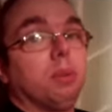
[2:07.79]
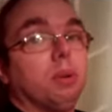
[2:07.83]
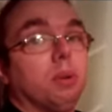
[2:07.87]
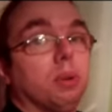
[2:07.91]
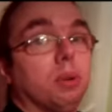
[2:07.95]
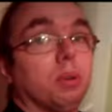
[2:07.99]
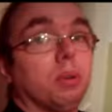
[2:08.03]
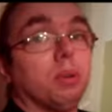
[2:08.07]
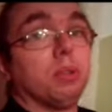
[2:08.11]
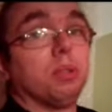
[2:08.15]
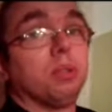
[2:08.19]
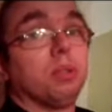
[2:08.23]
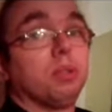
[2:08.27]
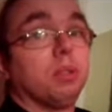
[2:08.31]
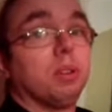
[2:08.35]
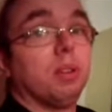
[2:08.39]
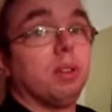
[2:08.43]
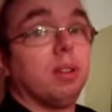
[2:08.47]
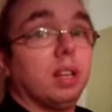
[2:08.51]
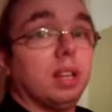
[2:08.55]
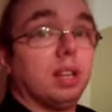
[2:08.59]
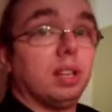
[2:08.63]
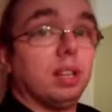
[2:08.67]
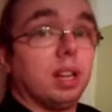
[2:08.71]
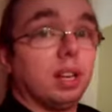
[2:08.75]
because
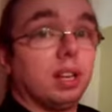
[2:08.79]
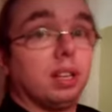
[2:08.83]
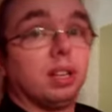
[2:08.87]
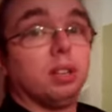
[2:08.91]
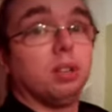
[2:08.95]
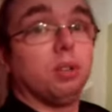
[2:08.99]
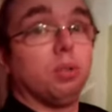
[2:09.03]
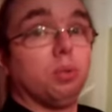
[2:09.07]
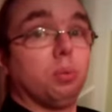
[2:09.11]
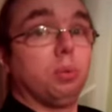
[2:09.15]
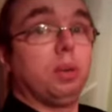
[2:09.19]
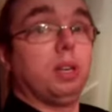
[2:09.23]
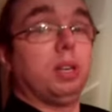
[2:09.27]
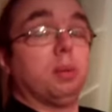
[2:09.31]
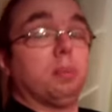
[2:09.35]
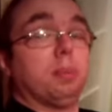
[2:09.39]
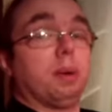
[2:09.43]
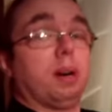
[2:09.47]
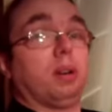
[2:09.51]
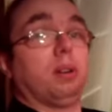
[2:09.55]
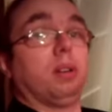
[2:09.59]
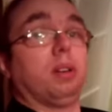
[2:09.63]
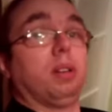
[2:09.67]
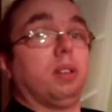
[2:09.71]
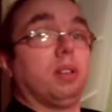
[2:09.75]
then I can tweet
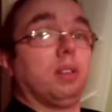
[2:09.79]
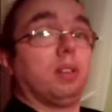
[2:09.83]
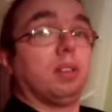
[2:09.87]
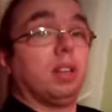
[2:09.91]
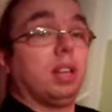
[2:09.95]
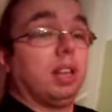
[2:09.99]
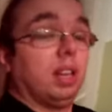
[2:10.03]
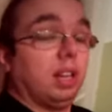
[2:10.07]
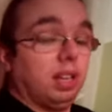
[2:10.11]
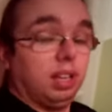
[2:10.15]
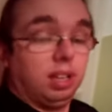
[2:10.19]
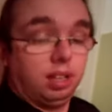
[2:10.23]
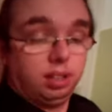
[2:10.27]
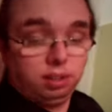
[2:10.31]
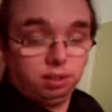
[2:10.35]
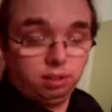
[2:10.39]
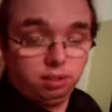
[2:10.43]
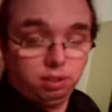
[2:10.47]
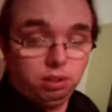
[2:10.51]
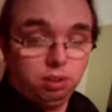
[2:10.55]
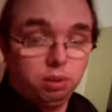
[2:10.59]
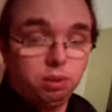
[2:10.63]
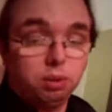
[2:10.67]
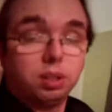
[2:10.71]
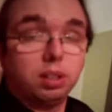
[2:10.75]
about it
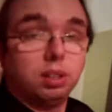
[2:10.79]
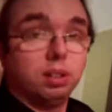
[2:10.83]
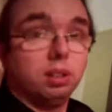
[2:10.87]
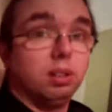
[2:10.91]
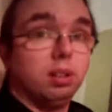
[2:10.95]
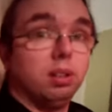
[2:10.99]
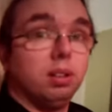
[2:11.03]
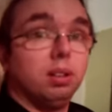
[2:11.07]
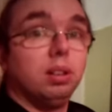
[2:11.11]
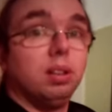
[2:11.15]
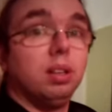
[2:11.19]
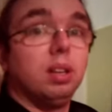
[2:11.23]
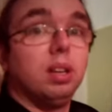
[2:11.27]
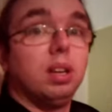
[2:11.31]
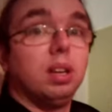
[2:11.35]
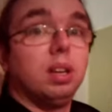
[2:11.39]
and you can